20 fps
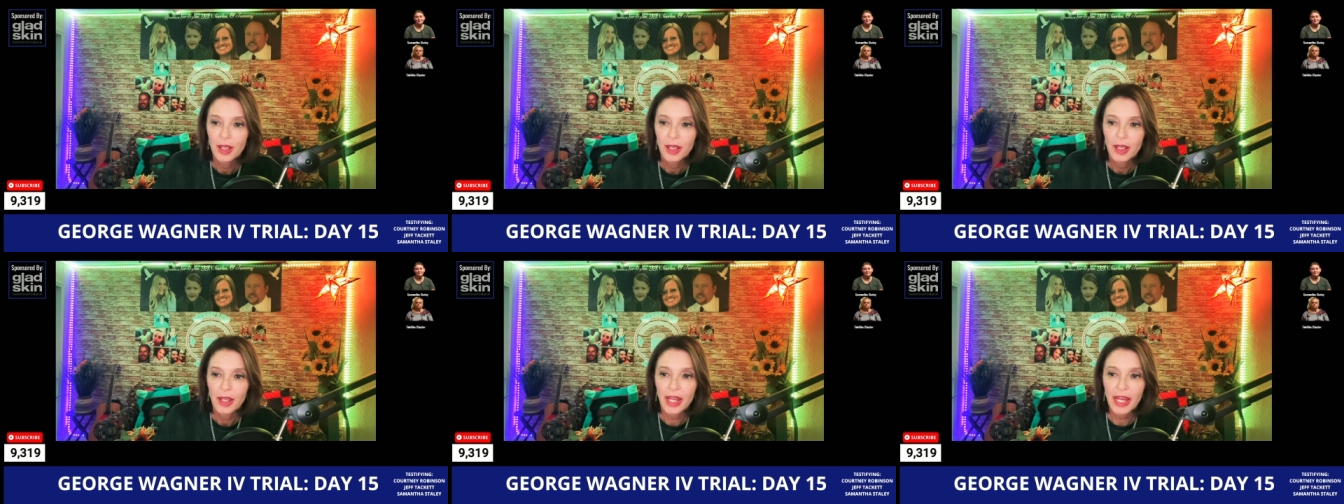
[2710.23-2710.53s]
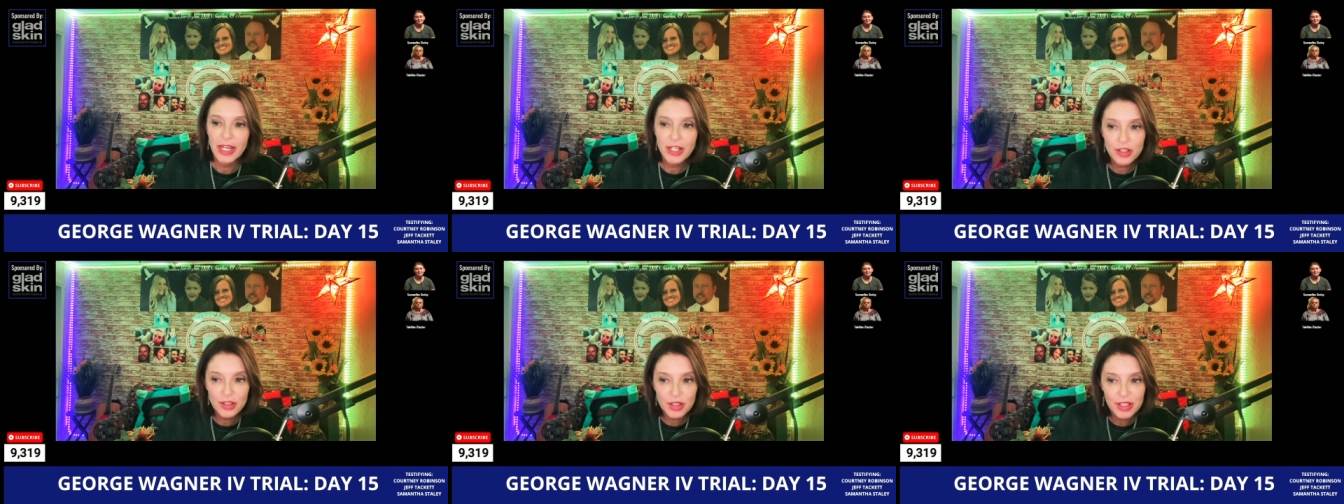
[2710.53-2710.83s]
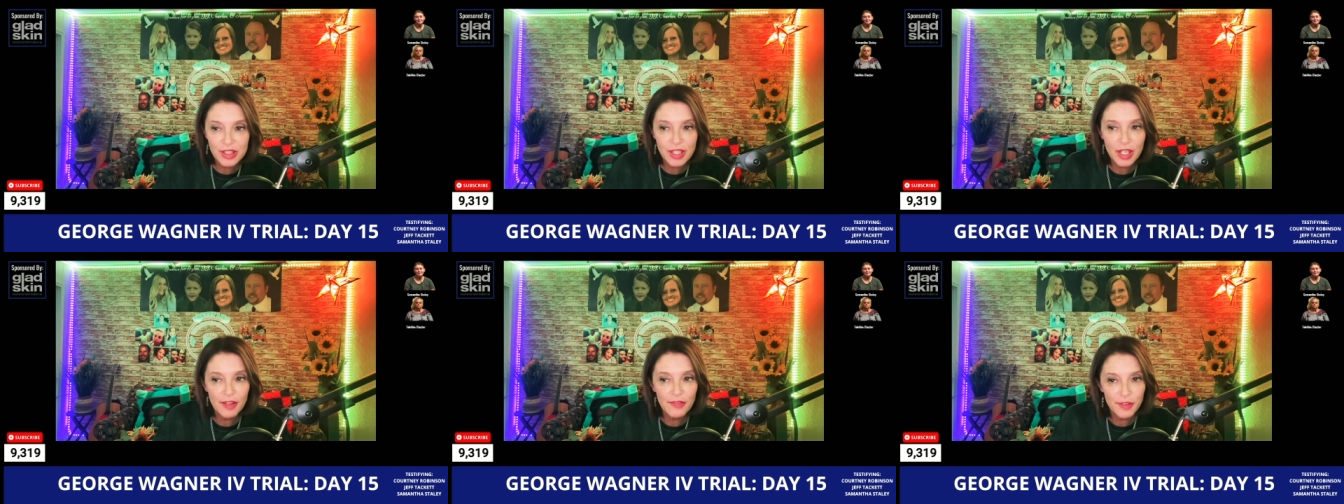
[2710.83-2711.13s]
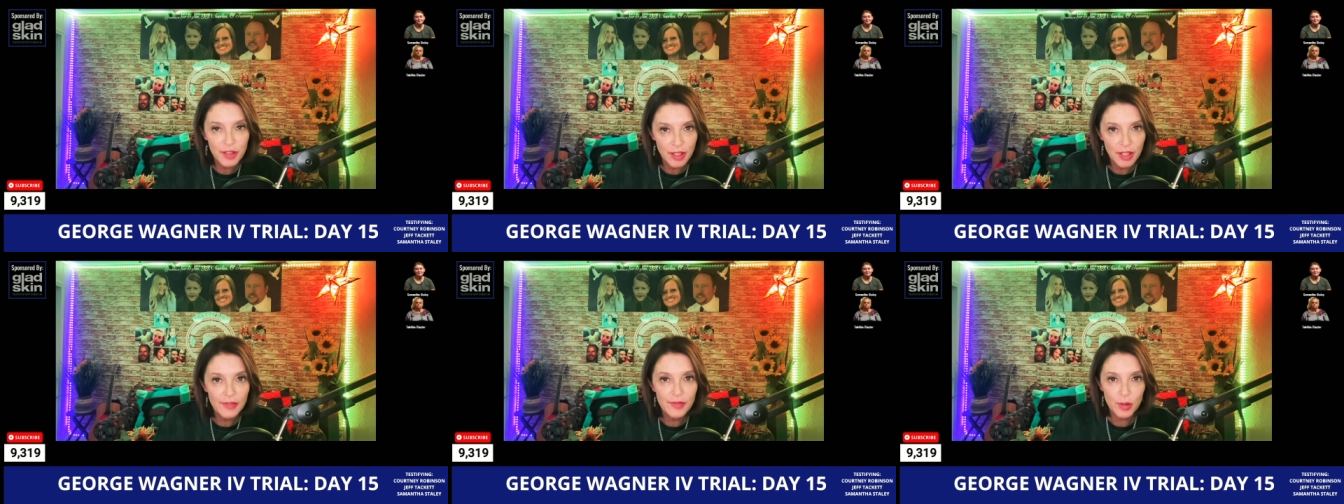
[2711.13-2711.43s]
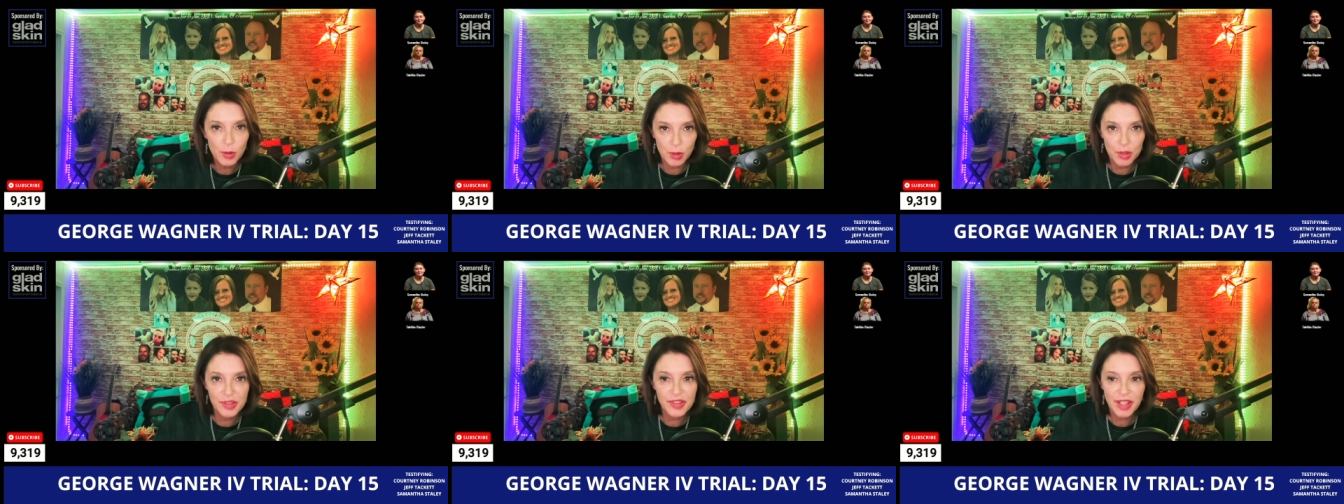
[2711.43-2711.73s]
Angela said, if you give
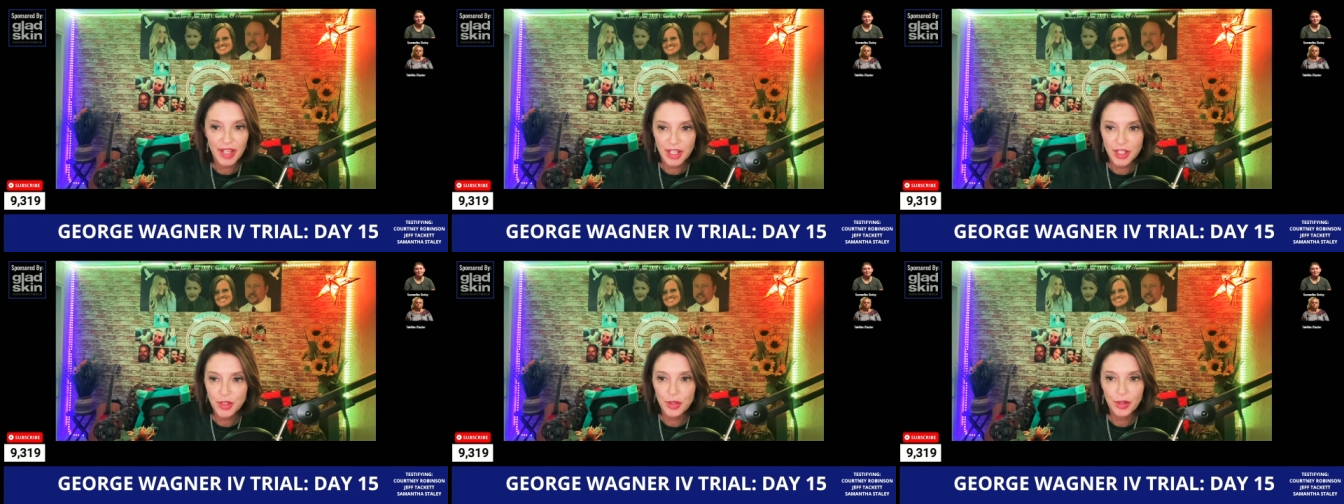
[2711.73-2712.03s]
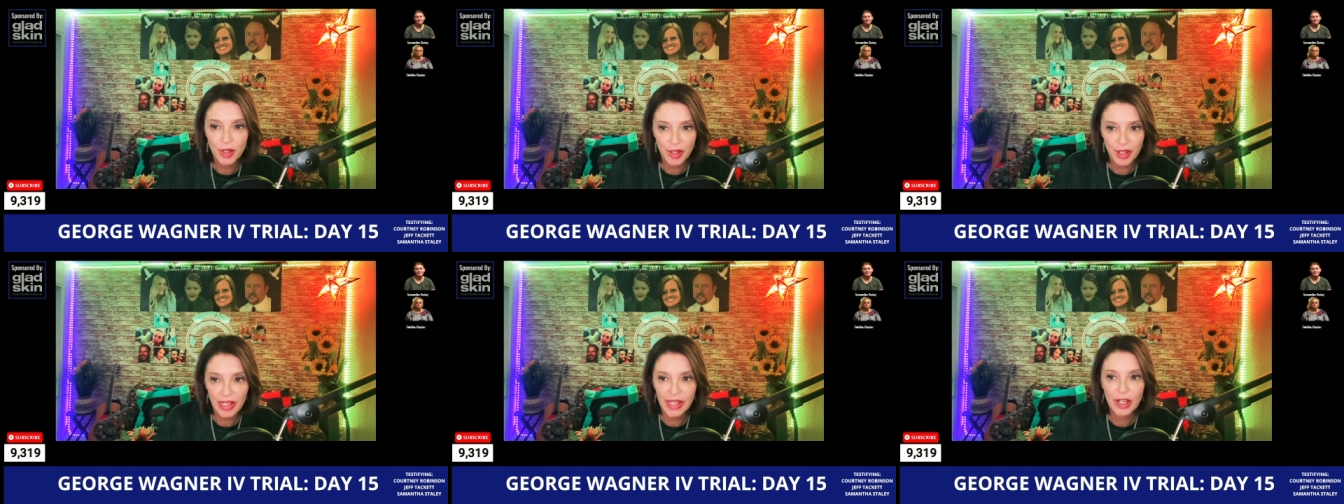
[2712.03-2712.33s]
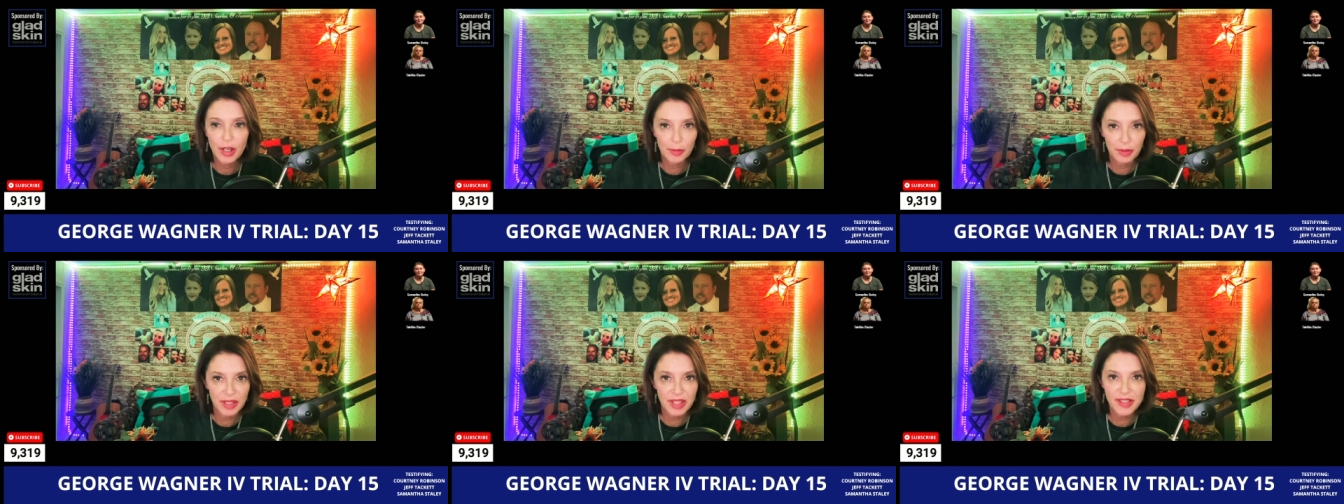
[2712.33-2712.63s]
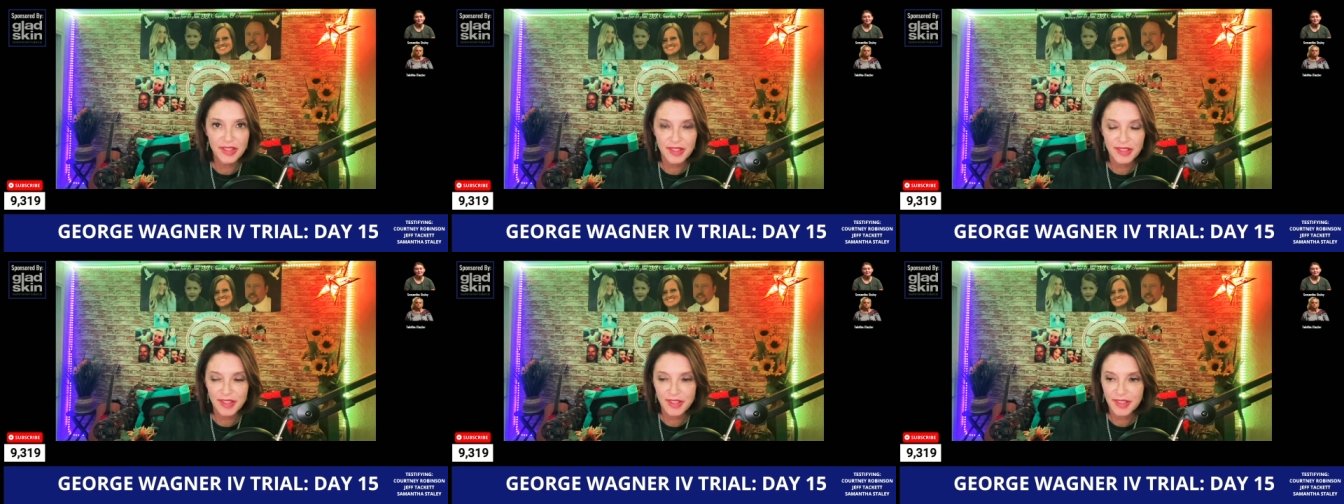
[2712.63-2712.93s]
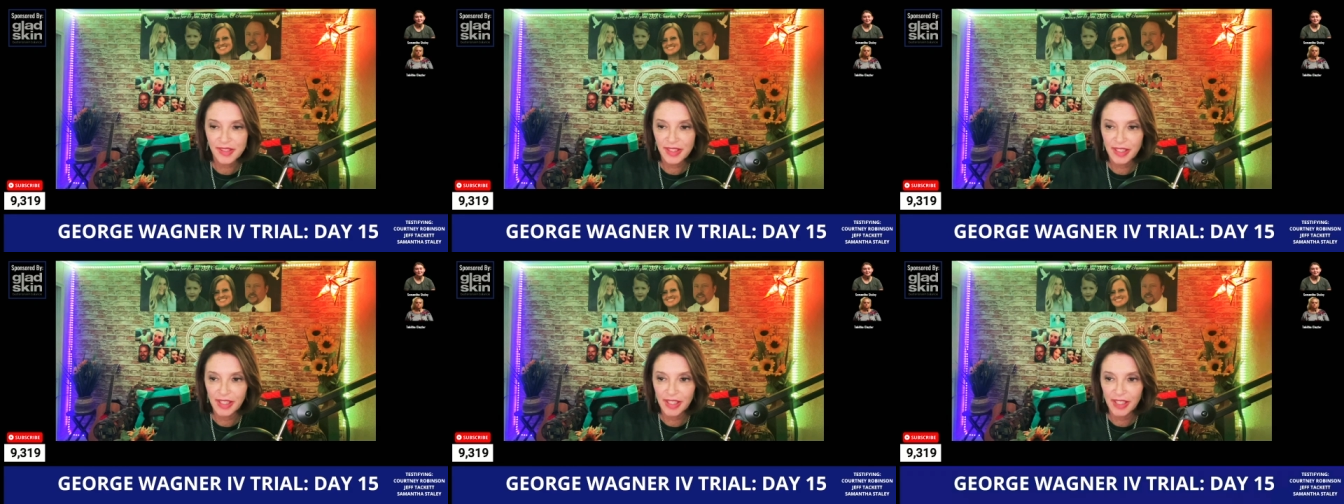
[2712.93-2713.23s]
oral sex, you'll go to hell because it's a
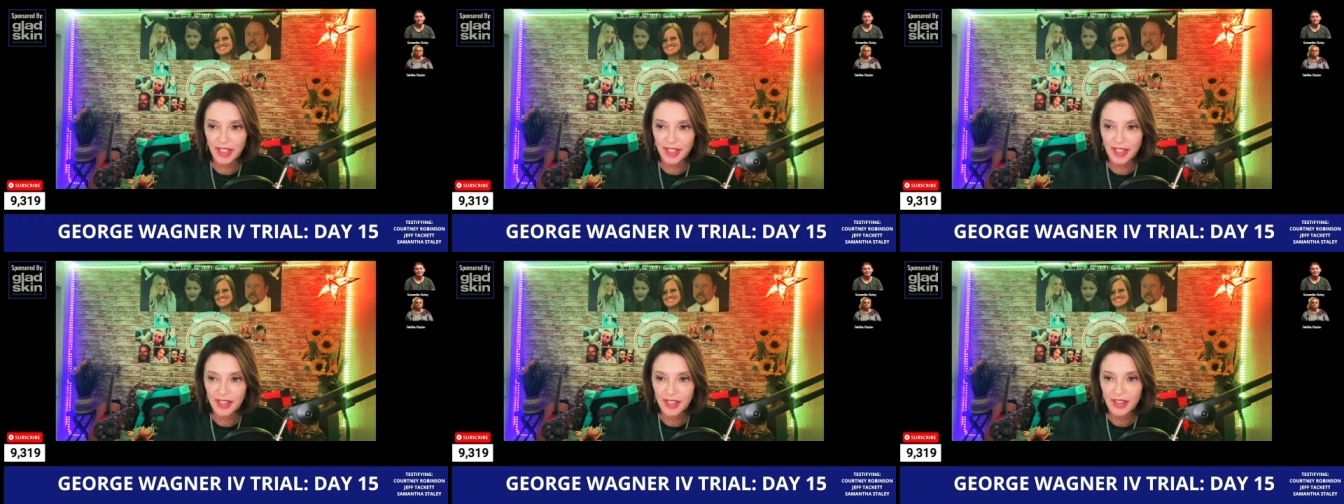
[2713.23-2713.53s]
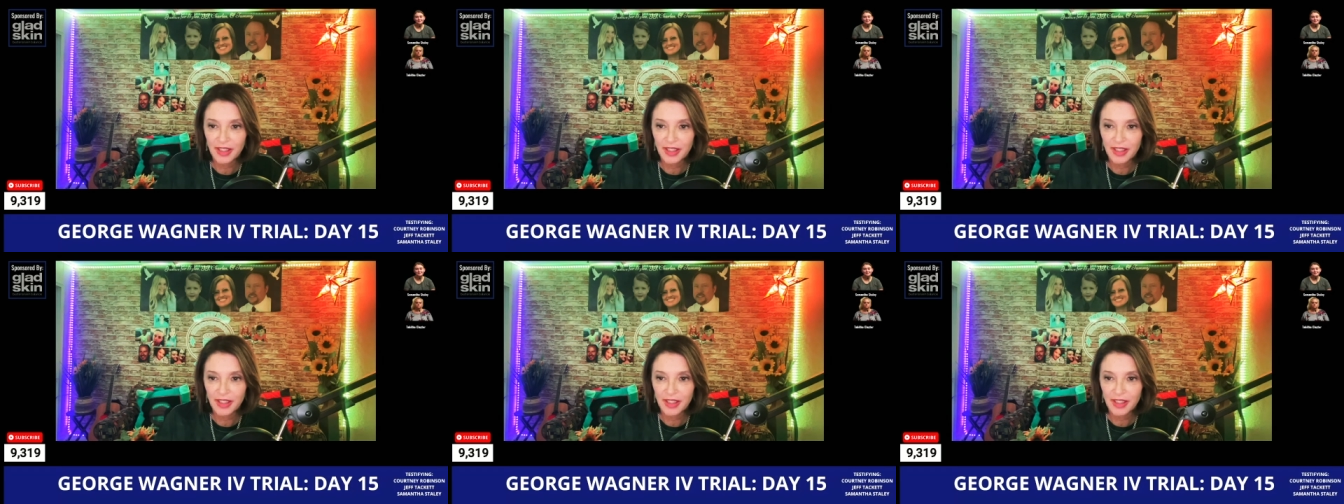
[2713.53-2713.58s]
sin.